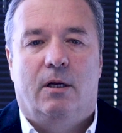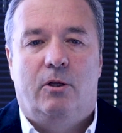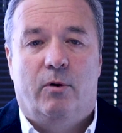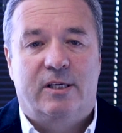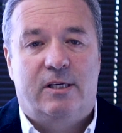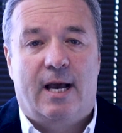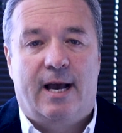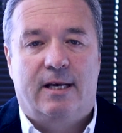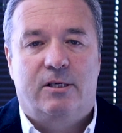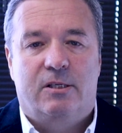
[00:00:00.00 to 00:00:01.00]

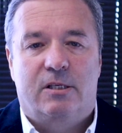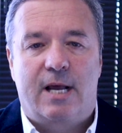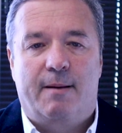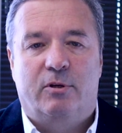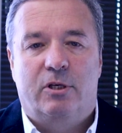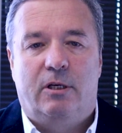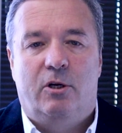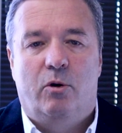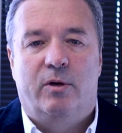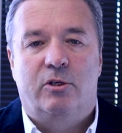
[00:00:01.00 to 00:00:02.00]
USCIS is establishing
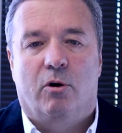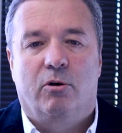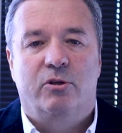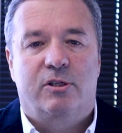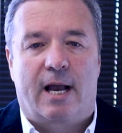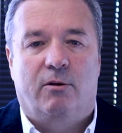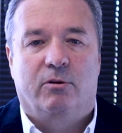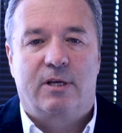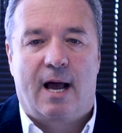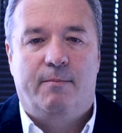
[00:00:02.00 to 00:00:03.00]
new internal
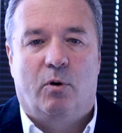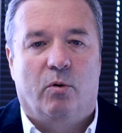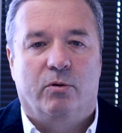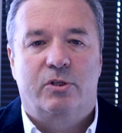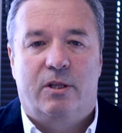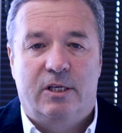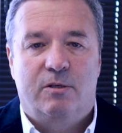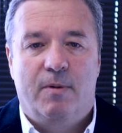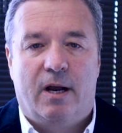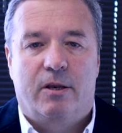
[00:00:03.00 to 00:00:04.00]
cycle time goals
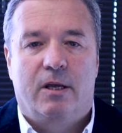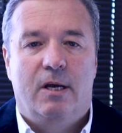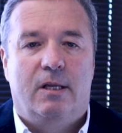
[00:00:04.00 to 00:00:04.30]
this month.